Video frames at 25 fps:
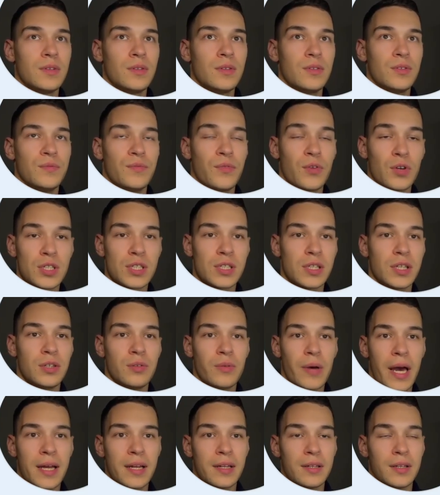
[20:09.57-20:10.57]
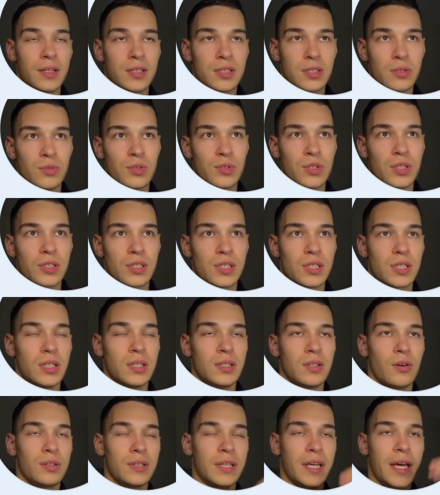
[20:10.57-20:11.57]
firstly, you added exclusions
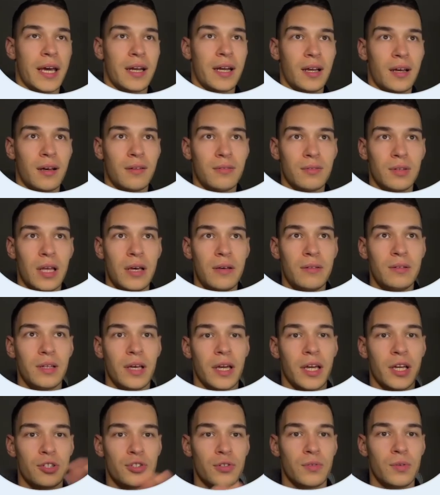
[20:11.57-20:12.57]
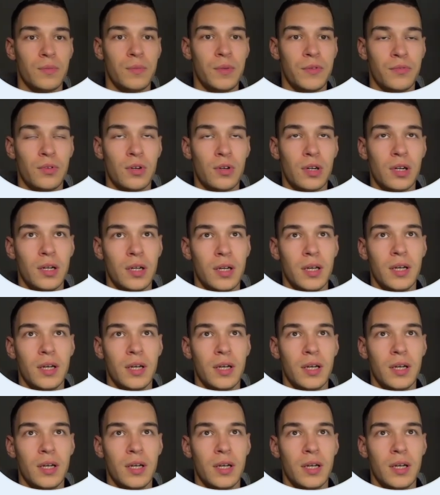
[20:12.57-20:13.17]
on the ad account level, like I showed you before.